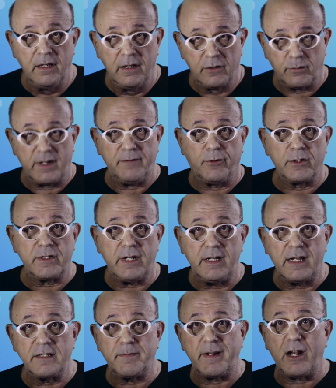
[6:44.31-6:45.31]
2014
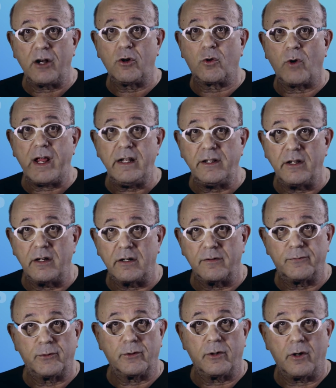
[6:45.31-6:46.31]
has been a great year
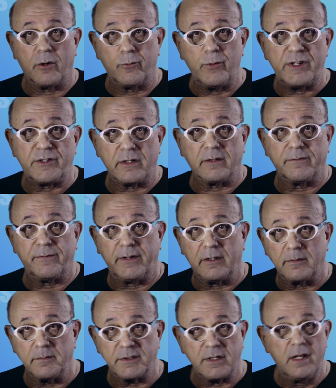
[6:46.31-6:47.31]
for original
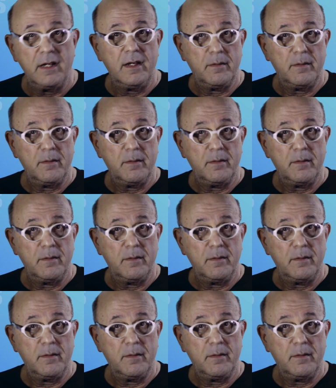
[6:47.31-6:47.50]
films.